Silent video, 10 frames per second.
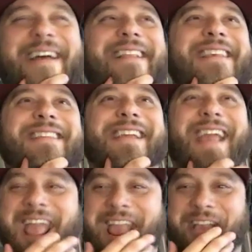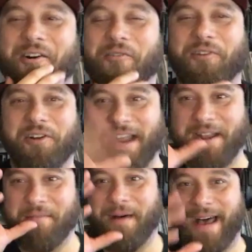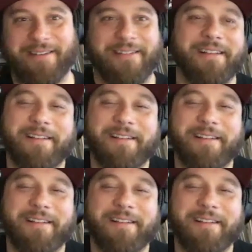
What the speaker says: That sounds like a hangover in a bottle.